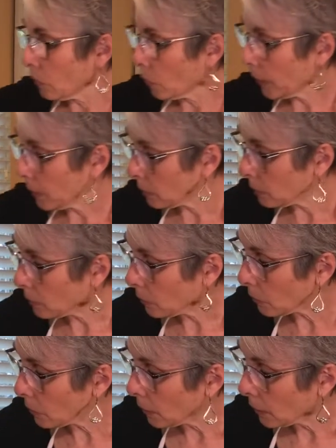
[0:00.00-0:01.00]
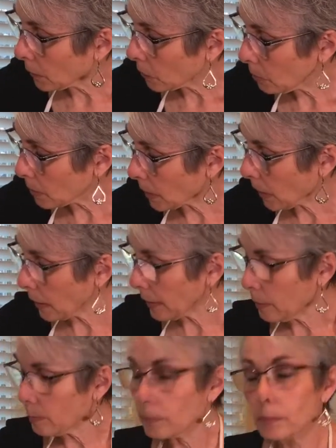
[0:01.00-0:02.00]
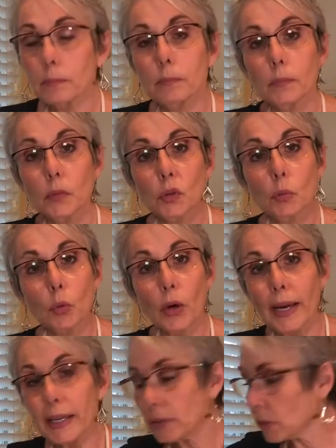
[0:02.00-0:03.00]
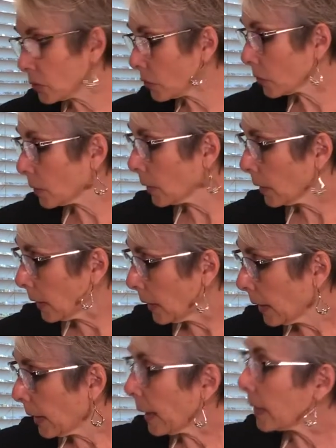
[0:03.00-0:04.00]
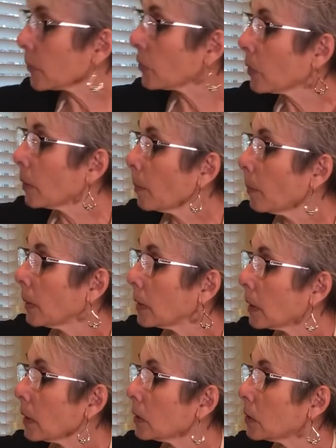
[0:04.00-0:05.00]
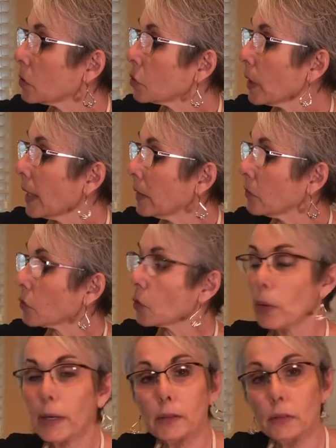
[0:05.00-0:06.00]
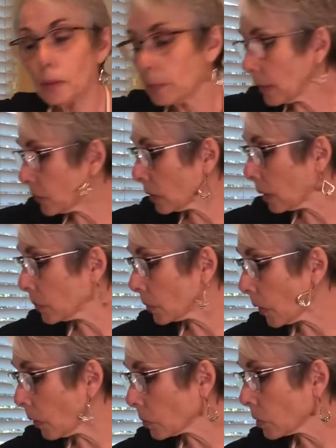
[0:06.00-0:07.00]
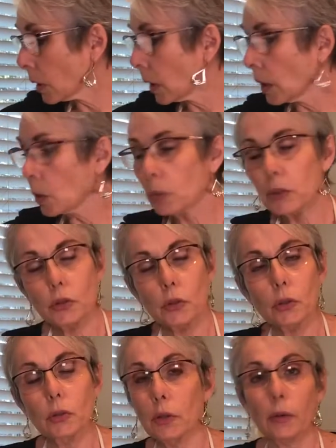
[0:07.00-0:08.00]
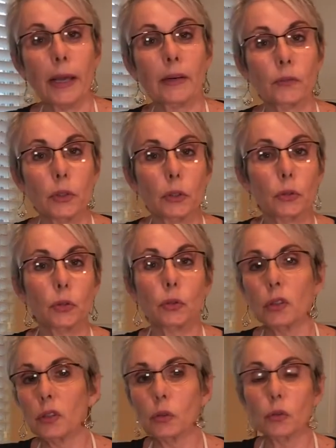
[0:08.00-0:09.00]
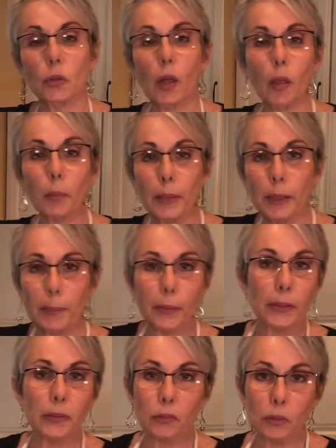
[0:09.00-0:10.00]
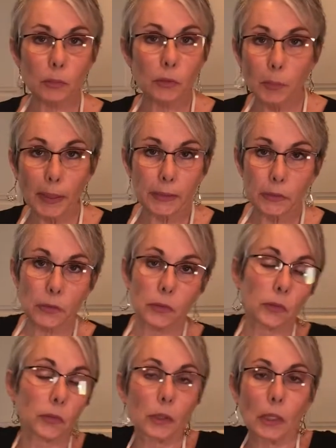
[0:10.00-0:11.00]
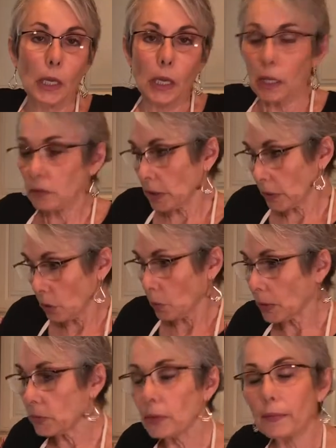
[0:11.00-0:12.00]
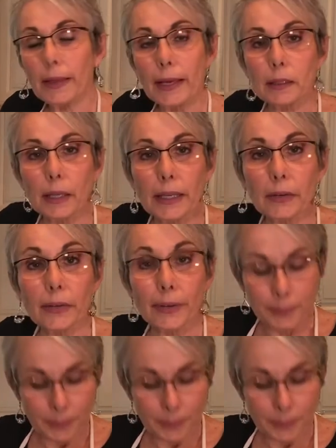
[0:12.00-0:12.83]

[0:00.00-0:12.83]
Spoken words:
oil, some thyme, some rice, and some Jane's Crazy mixed up salt, which you don't have to use. You can use salt and pepper and some spices. I'll tell you what's in that later.